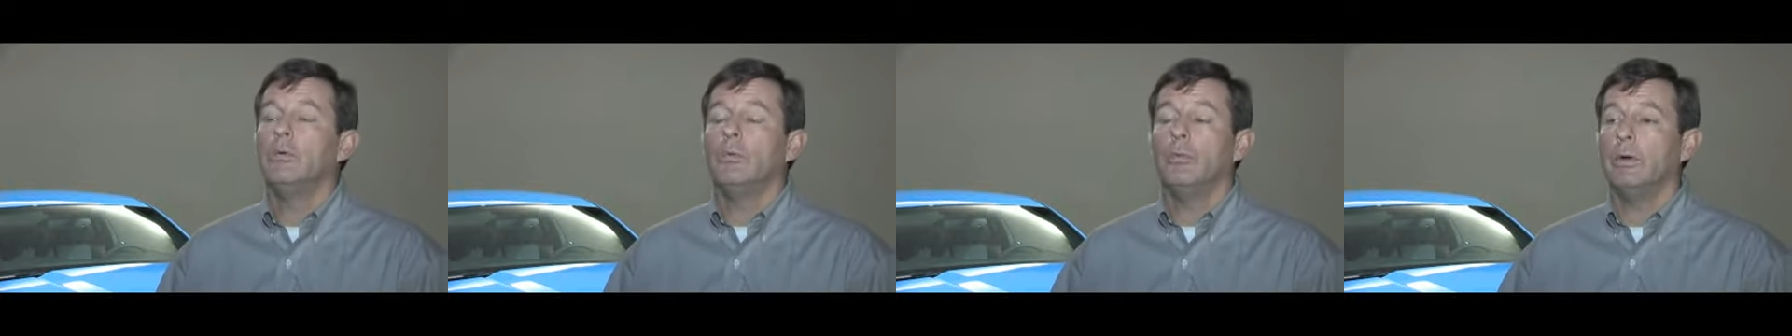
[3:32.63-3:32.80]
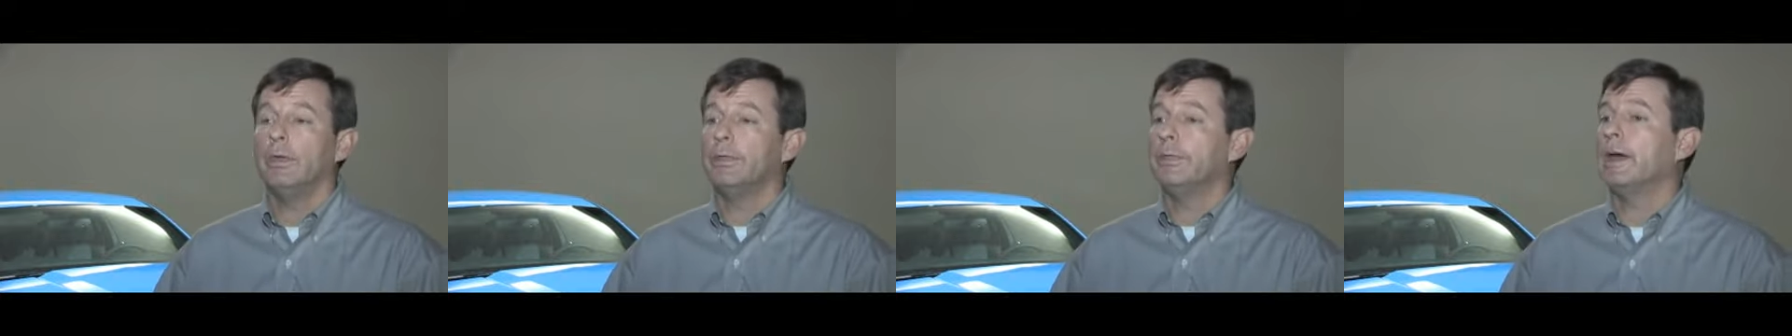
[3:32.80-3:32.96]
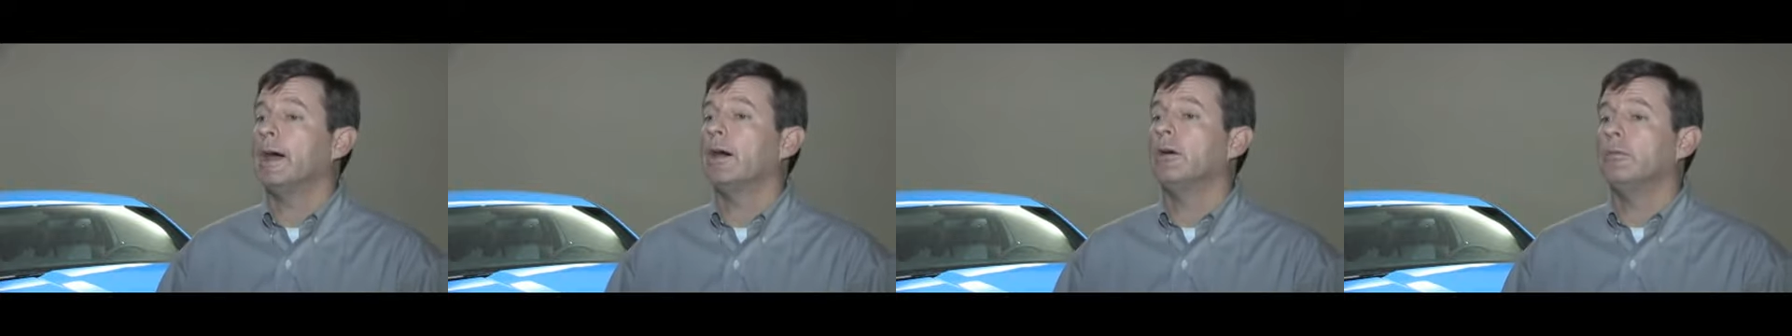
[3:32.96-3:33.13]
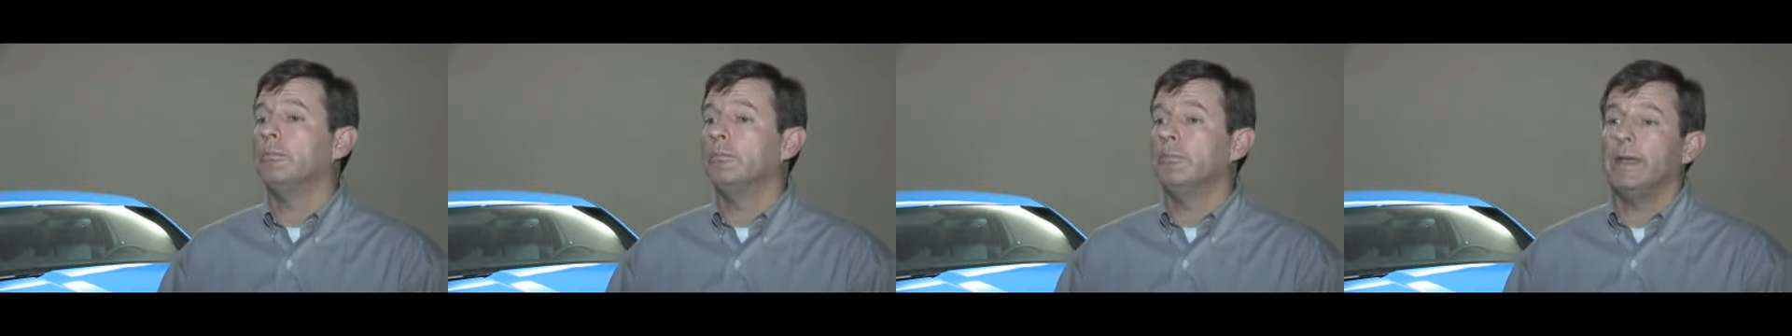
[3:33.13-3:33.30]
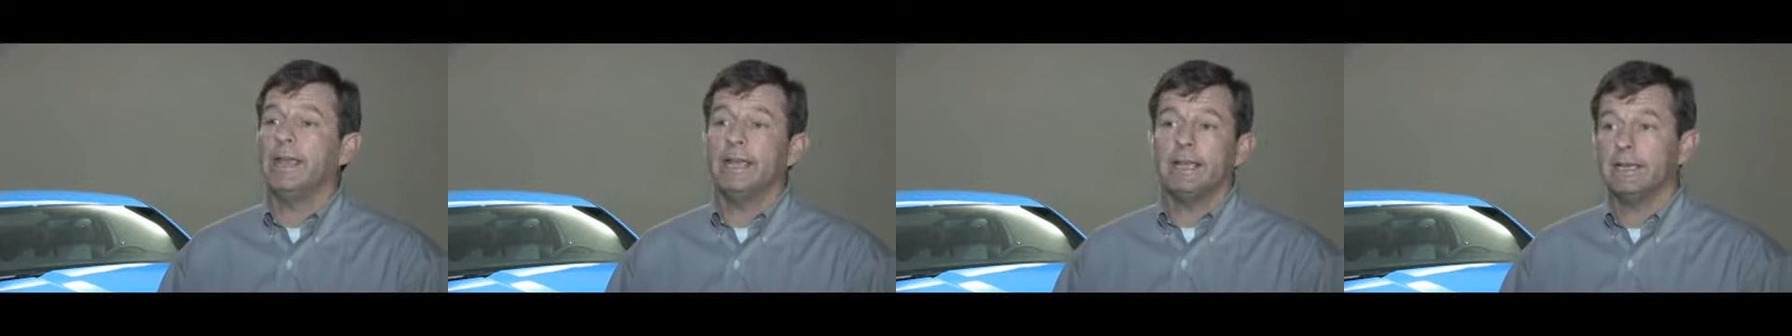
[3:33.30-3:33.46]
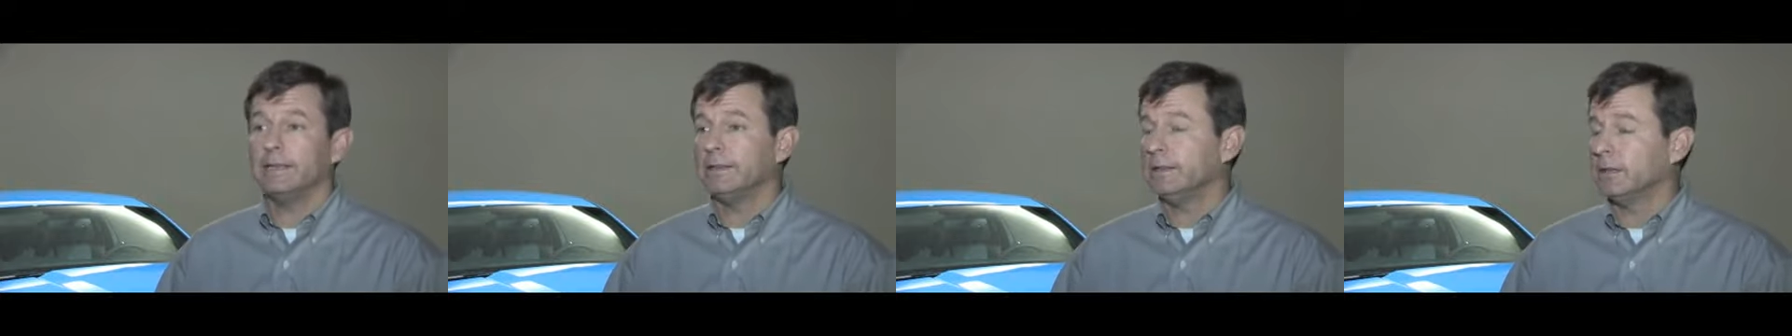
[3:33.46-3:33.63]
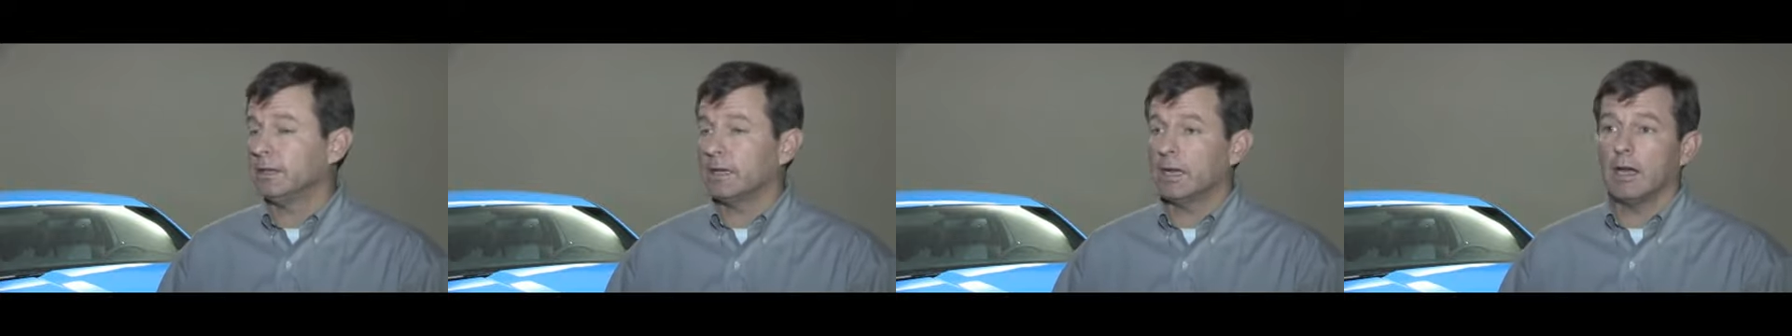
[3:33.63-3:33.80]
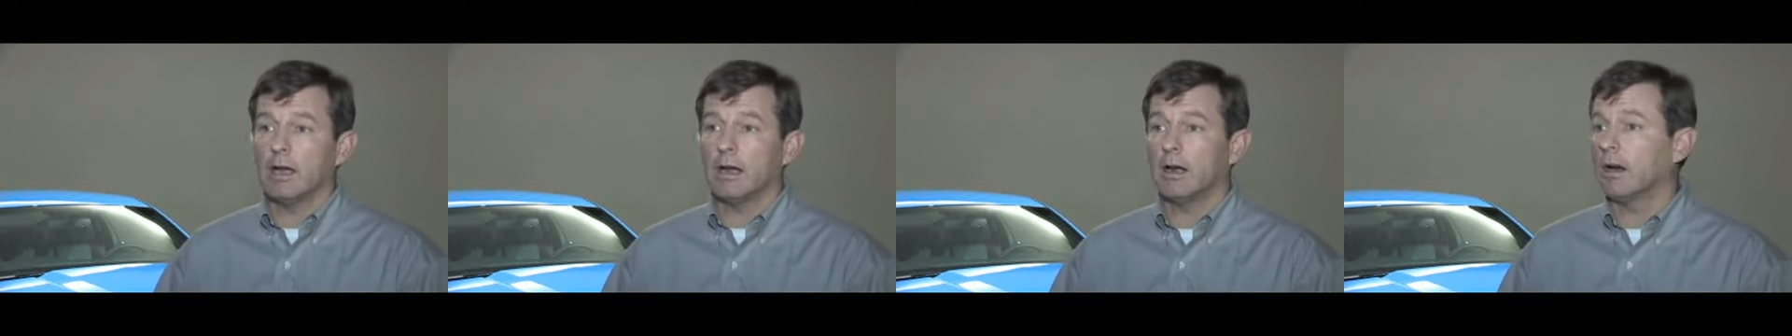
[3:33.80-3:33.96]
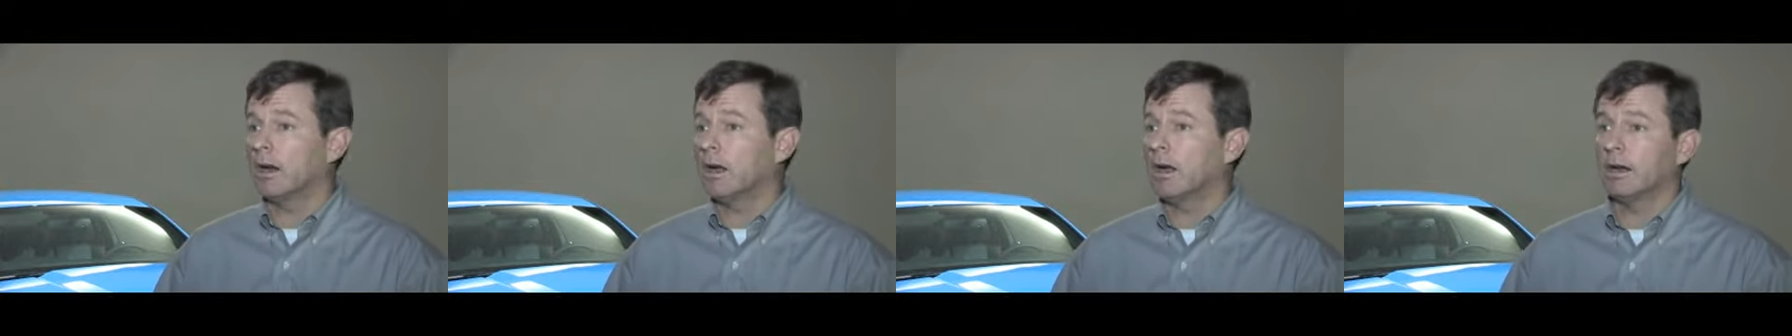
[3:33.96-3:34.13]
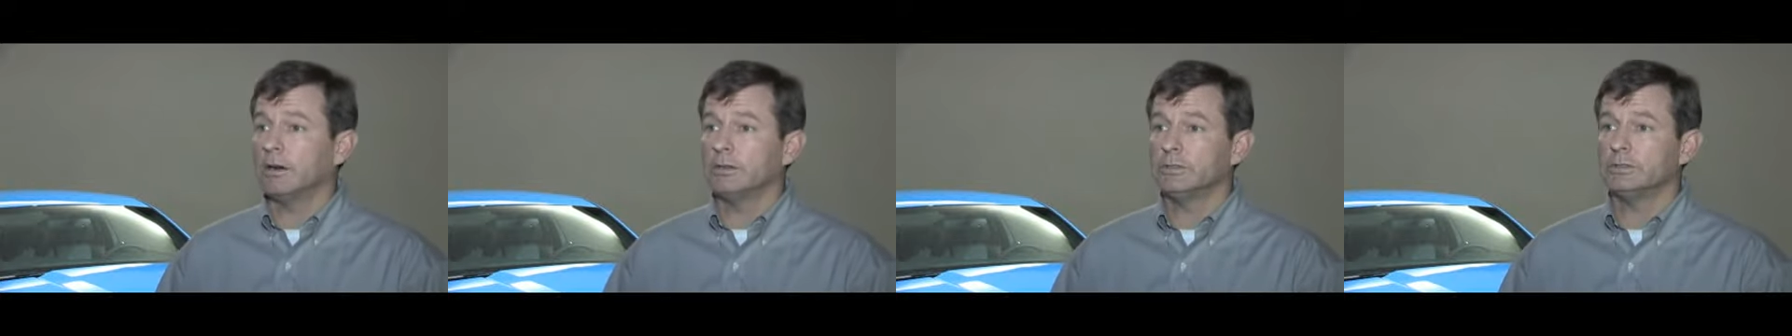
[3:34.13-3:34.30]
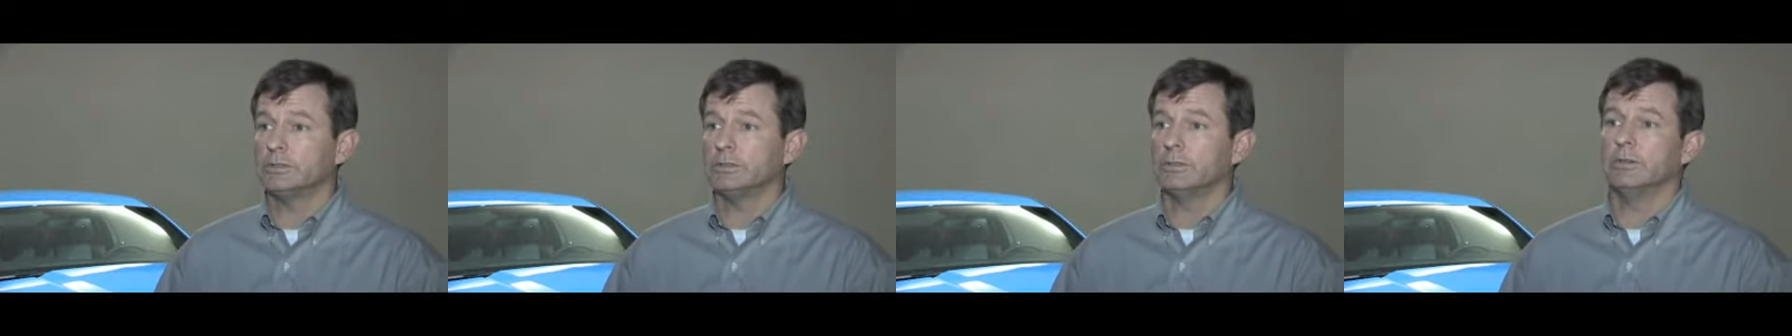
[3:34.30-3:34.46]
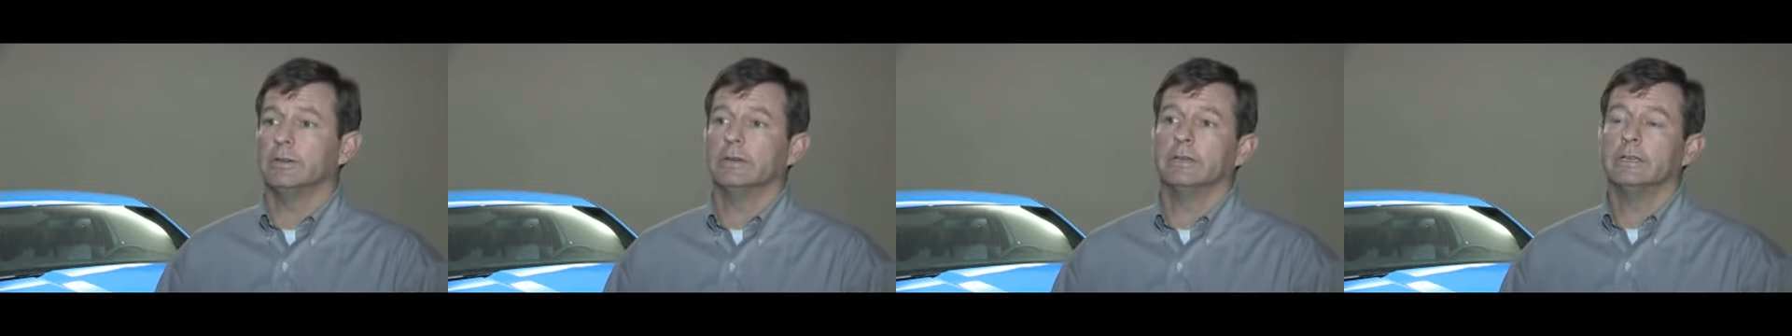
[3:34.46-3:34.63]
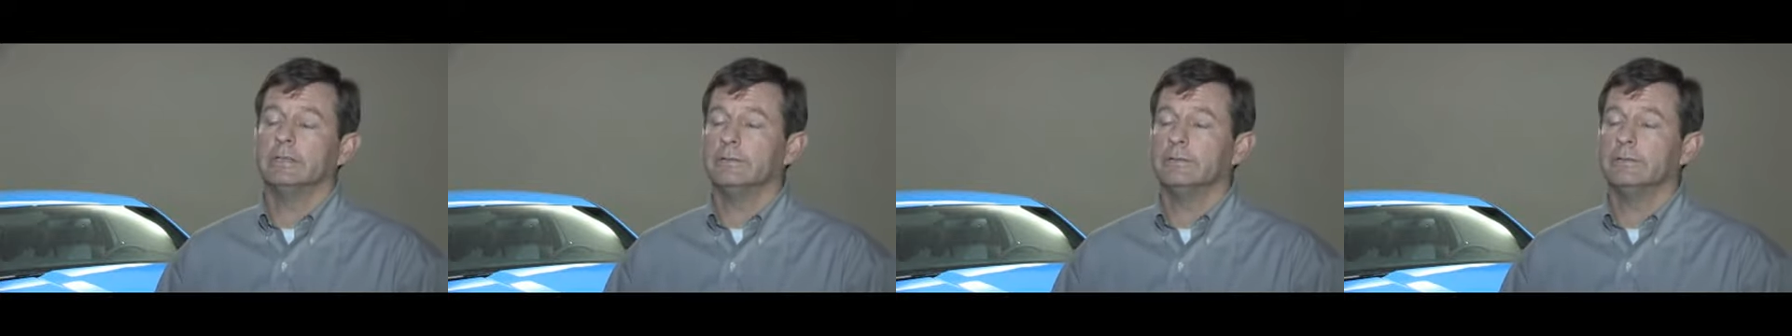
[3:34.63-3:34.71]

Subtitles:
without making the car harsher.